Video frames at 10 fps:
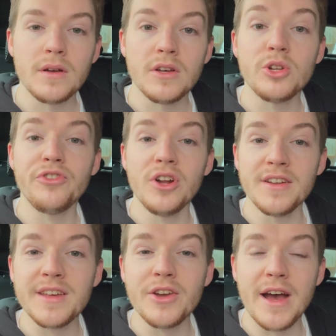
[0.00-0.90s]
So if you'd
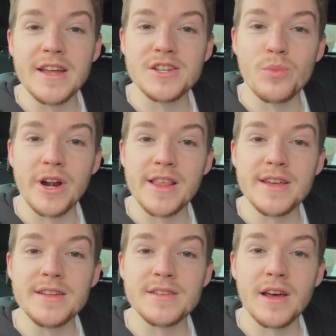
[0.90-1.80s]
like to get your hands on one of
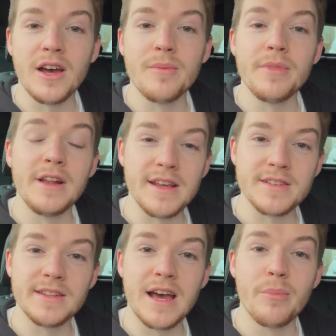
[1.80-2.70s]
these, the
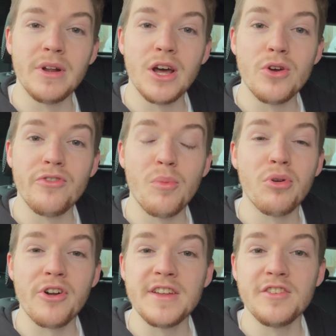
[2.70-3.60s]
links are down below for
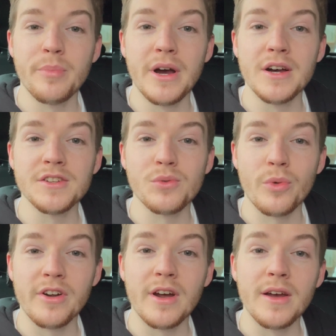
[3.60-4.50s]
Progressive Parts,
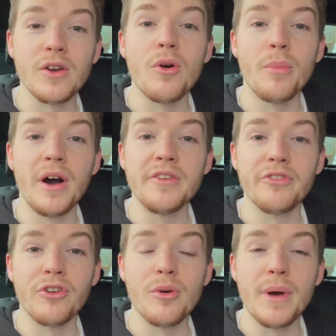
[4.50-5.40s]
where I got mine
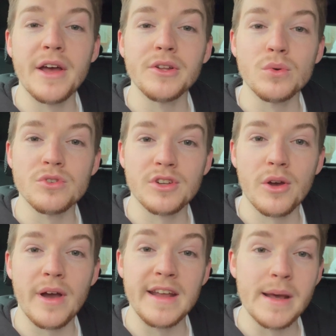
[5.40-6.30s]
from, and
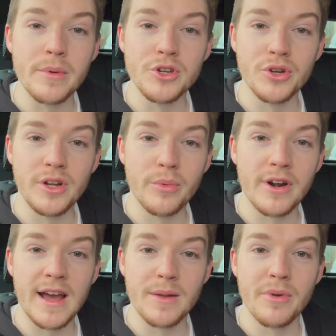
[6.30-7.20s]
also AW Tuning,
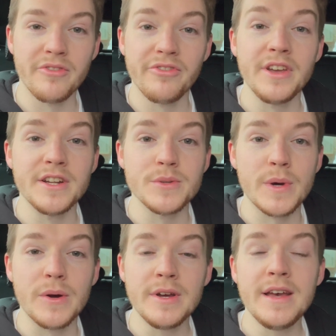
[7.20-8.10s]
where I had mine fitted as
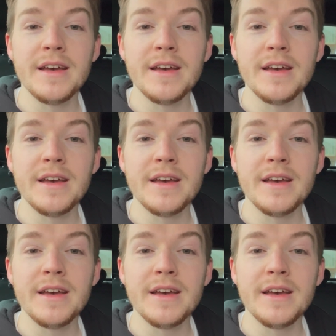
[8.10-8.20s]
well.